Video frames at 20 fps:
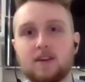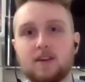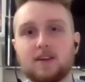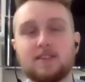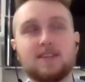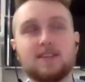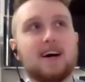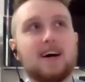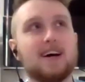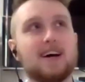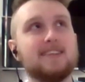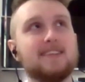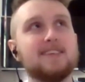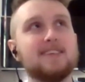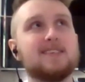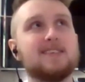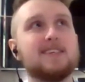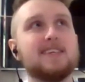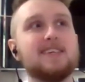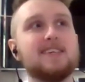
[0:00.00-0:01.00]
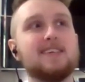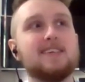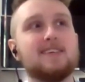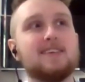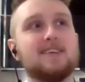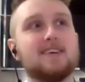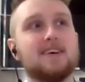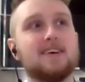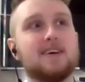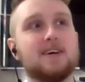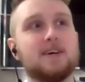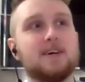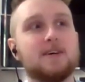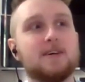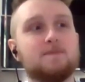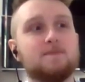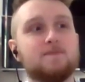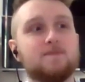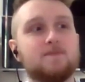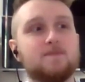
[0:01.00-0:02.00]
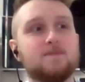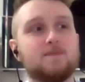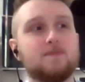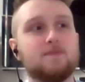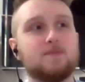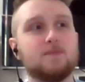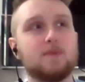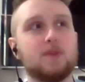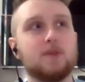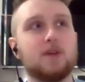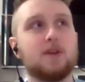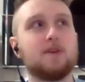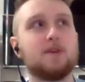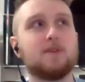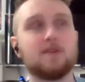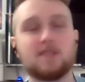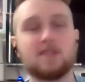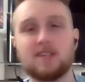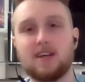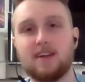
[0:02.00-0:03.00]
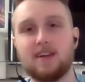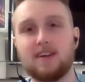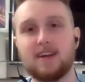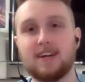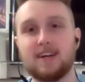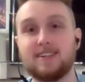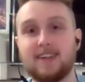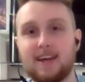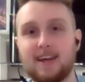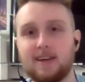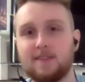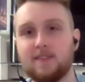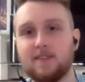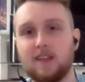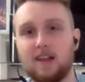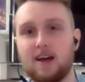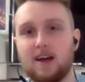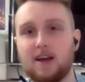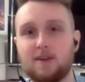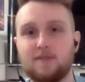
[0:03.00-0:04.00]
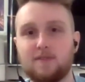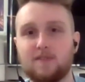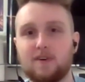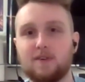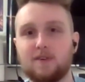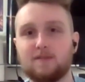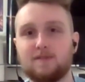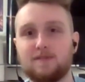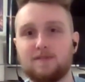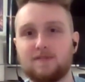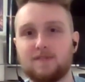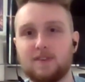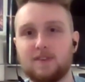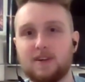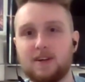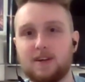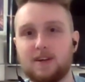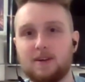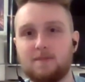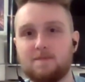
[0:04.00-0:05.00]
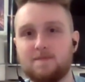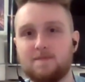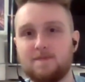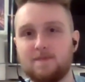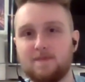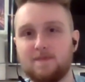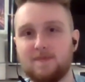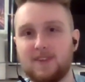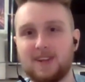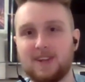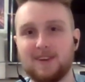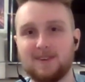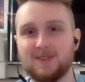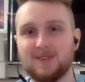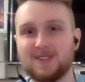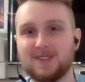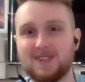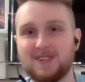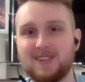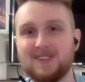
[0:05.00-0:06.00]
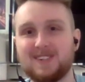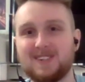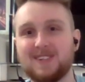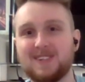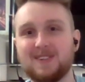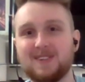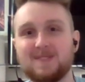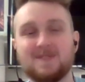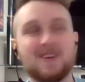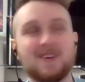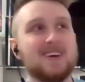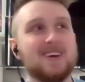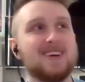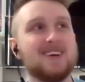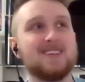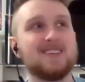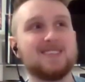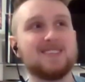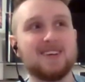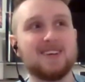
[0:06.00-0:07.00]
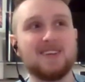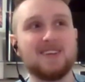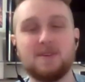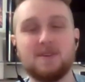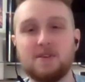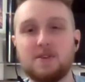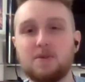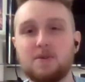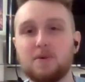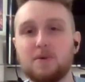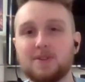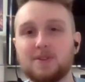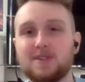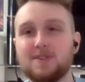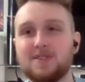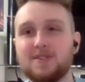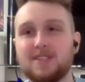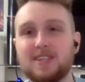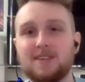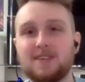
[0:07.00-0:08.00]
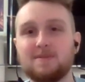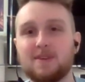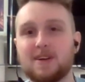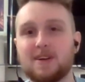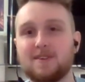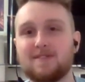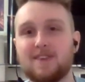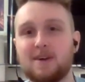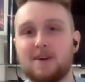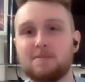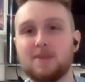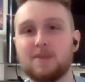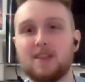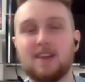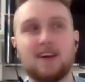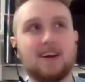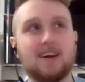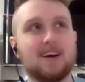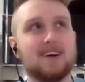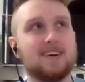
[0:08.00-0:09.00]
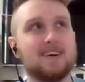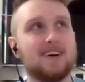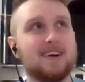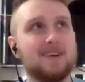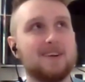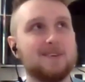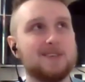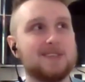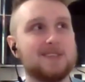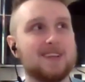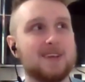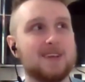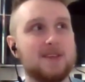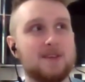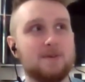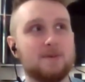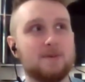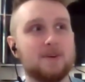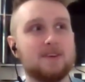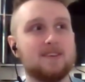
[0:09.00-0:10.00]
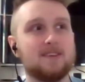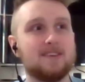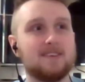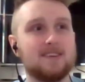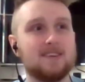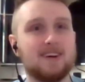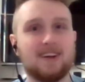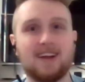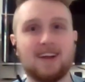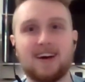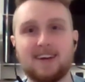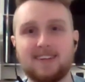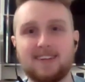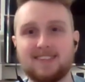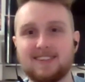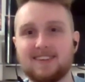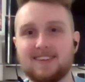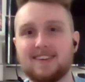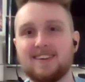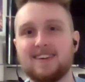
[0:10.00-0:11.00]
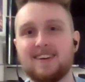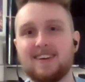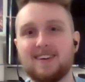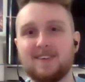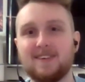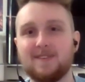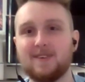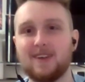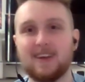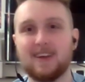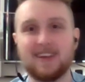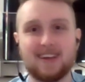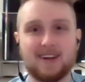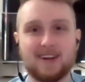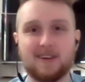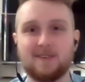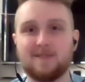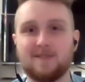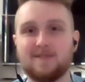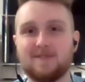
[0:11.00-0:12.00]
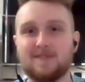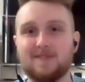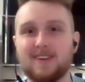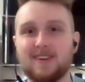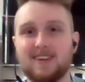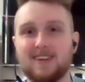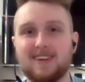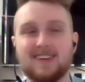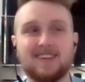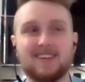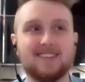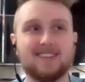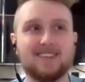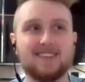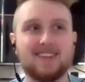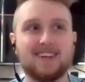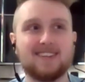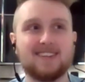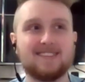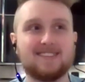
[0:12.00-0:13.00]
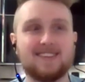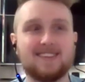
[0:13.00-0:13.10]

because I, I, did see um, you know there's like a day in the life of um, videos on YouTube. So yeah. you, you all do seem like a family. Like I, I noticed, like you and Eliza were like kind of like